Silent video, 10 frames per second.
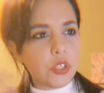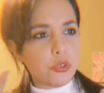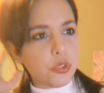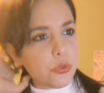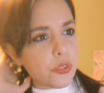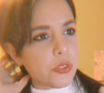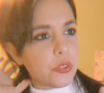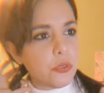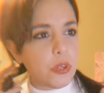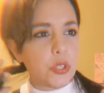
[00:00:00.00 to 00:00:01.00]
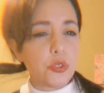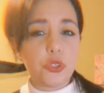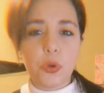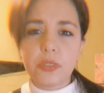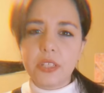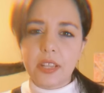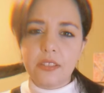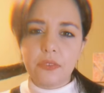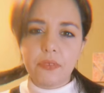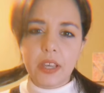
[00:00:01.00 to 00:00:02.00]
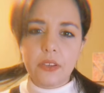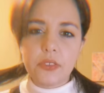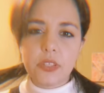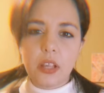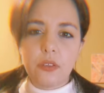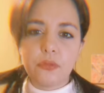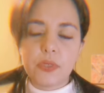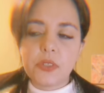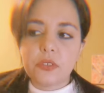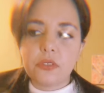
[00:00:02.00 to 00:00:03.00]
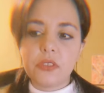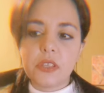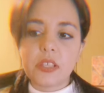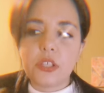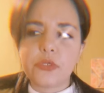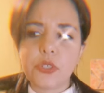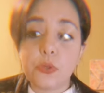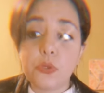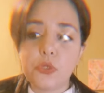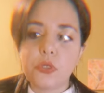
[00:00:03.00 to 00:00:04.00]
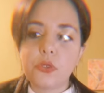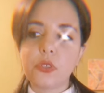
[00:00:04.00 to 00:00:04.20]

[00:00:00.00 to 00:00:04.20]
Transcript: you used to, or you don't identify yourself with certain things that you used to.